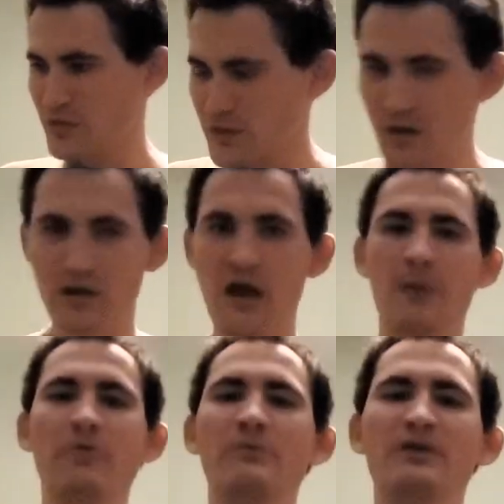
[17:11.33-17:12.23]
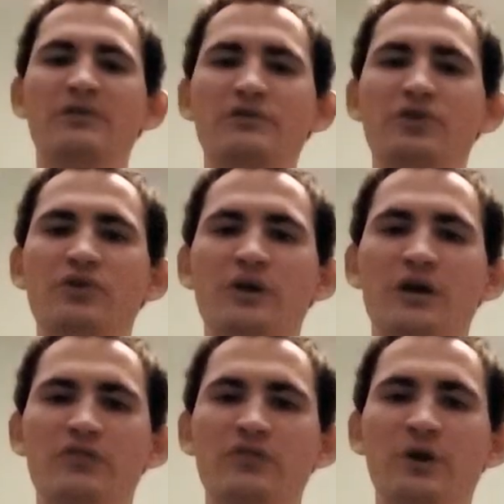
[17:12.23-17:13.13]
uh, Apple basically told the
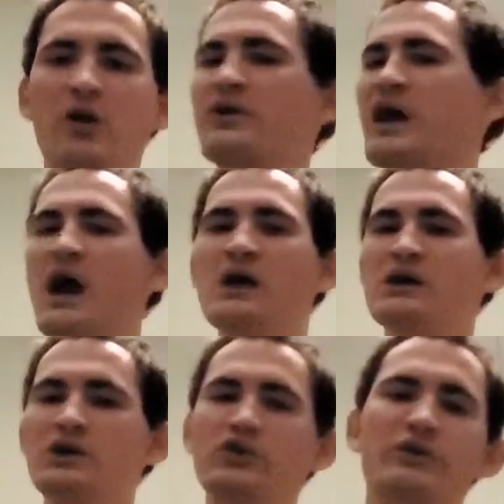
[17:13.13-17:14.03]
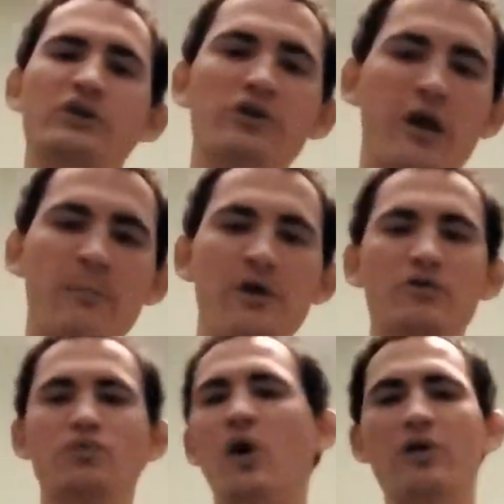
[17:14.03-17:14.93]
customer, "Oh yeah, your your
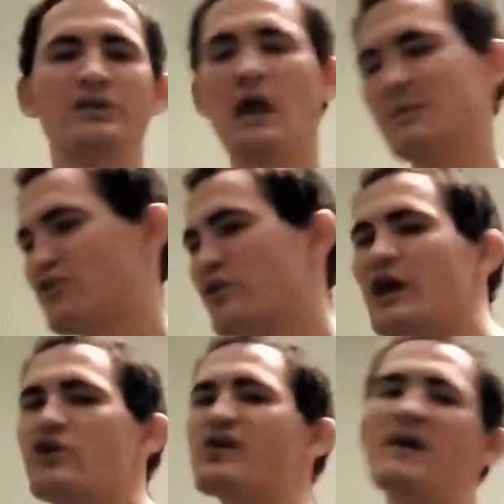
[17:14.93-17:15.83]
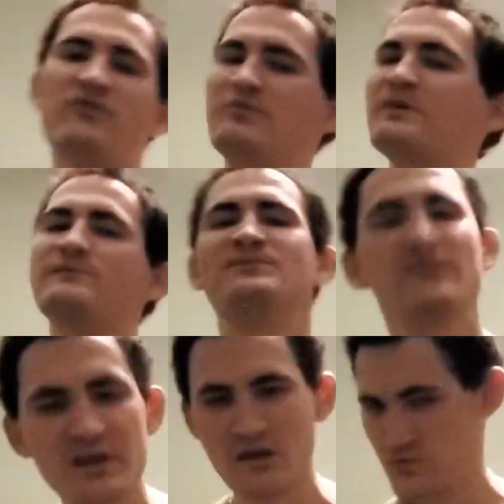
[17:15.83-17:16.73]
computer's water damaged. Oh yeah, you're gonna have to spend
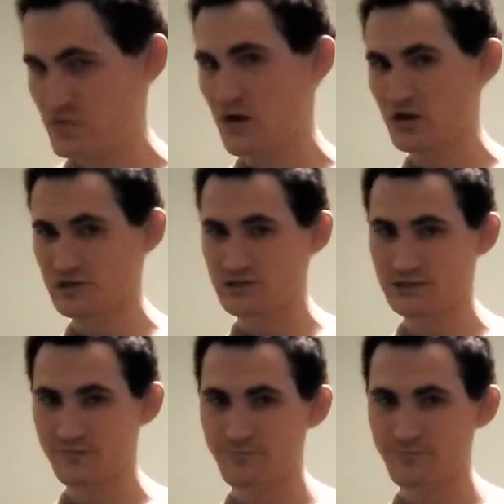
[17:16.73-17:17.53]
fifteen hundred dollars."